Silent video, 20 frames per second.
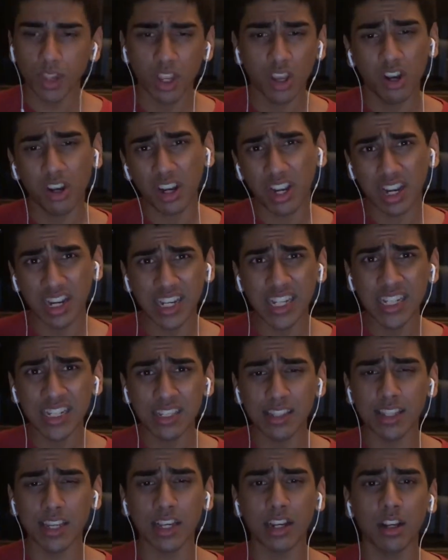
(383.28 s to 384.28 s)
A clean
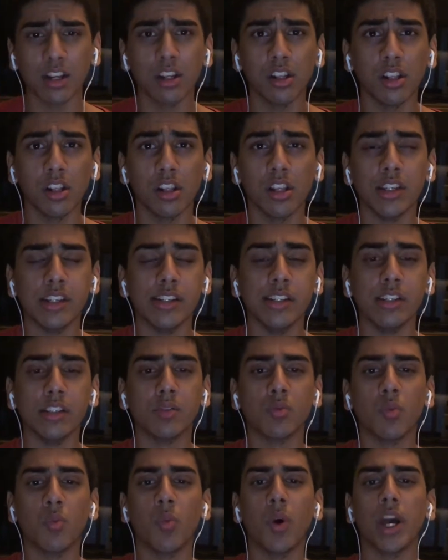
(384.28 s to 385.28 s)
single
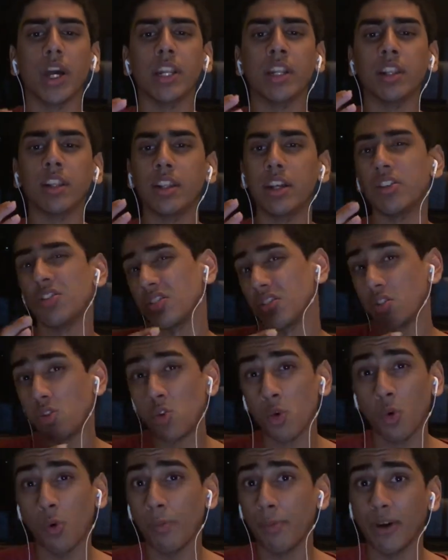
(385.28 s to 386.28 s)
is when there's
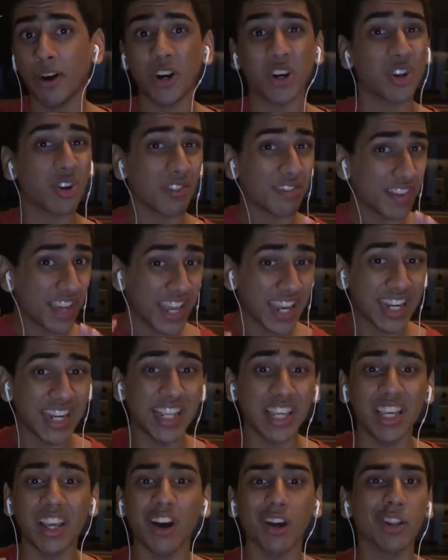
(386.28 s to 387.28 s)
no part of
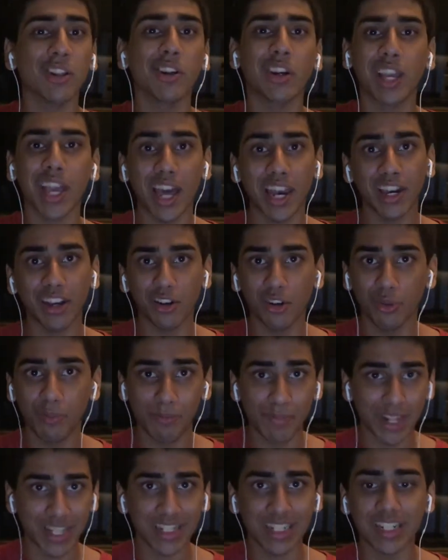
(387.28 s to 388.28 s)
any other character
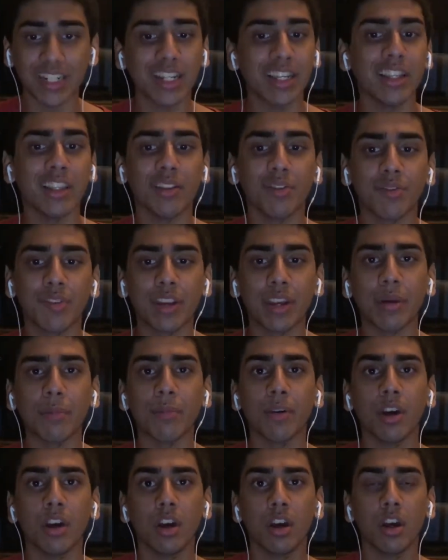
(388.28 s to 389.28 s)
present in the frame.
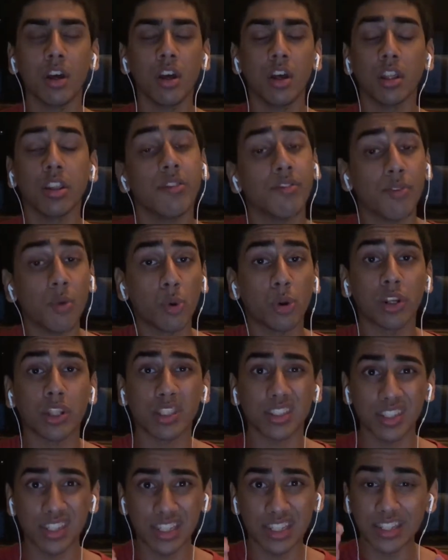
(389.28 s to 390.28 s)
The
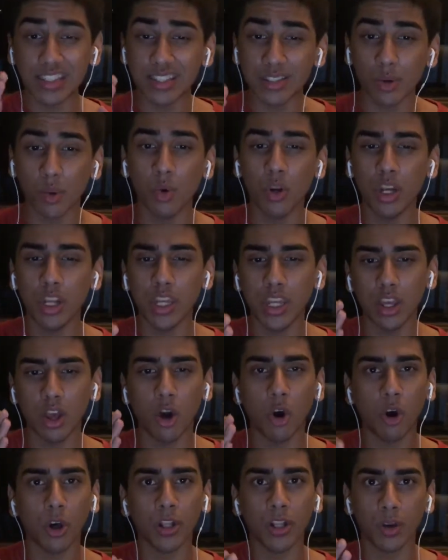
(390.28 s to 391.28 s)
focus is solely
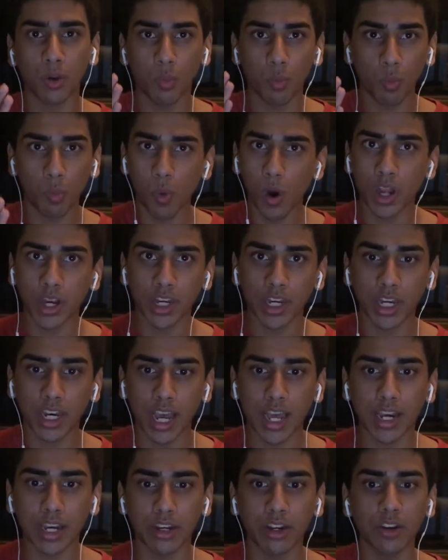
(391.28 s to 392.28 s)
on one
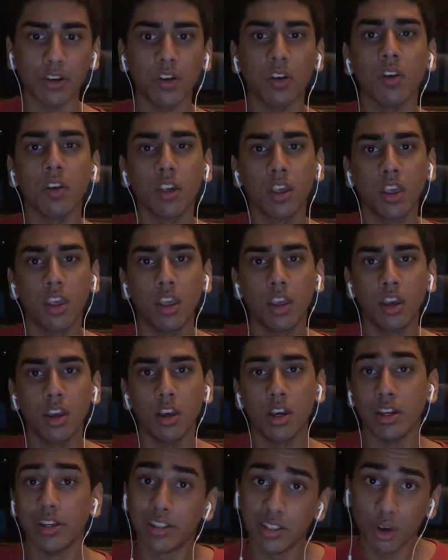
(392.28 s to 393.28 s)
character.
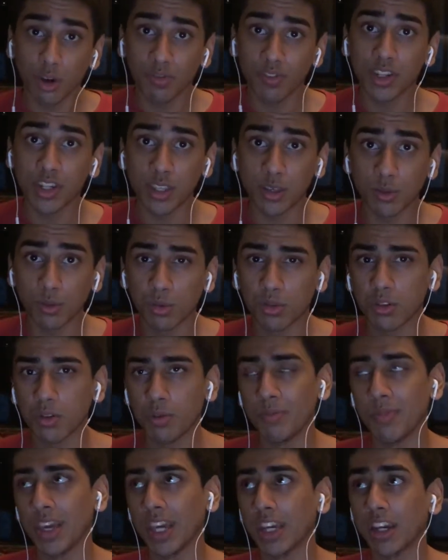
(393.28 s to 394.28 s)
It's often used to
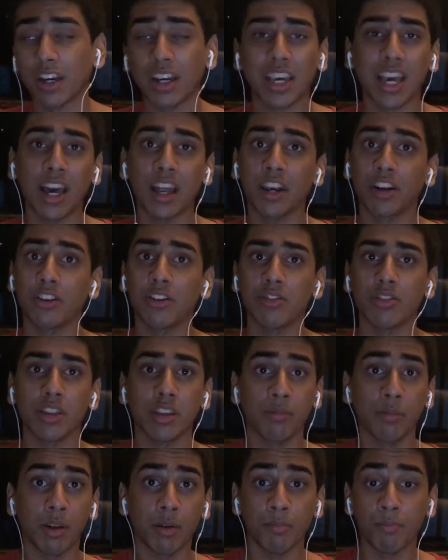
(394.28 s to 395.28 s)
make a character
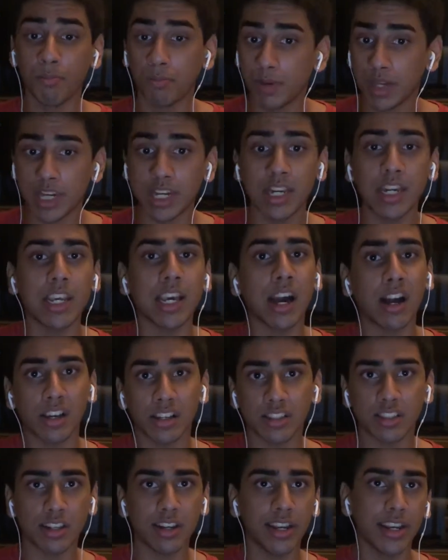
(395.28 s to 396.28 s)
seem completely
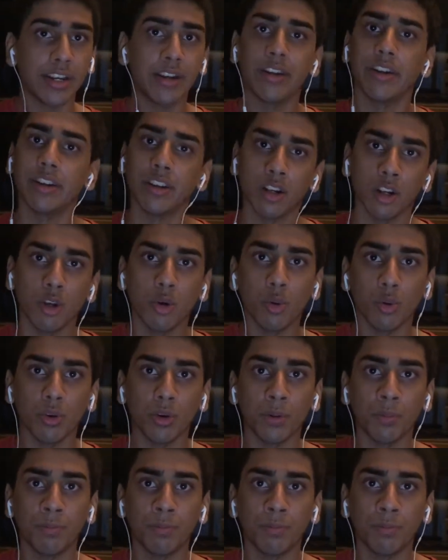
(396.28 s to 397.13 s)
isolated and alone.